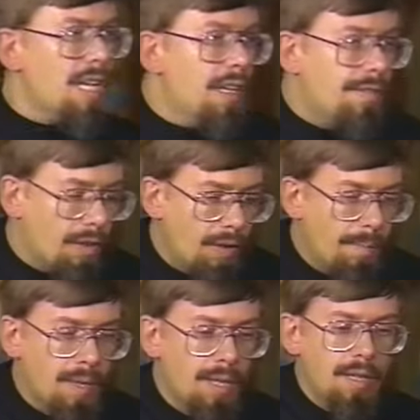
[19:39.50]
evil,
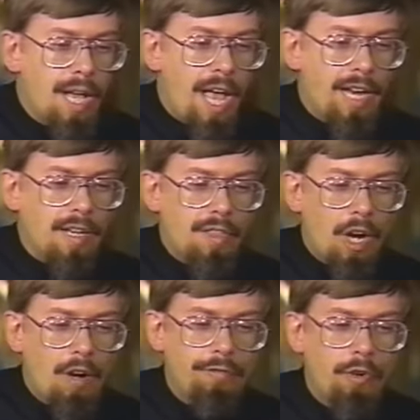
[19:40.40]
and
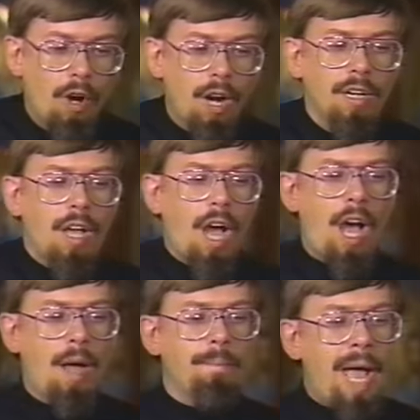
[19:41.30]
therefore
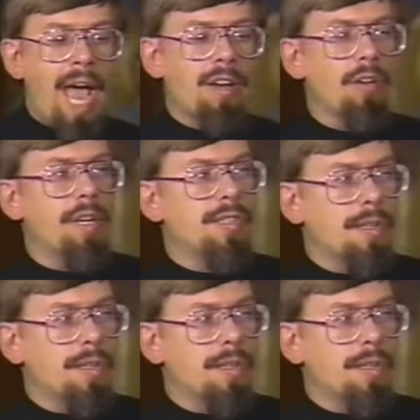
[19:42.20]
matter is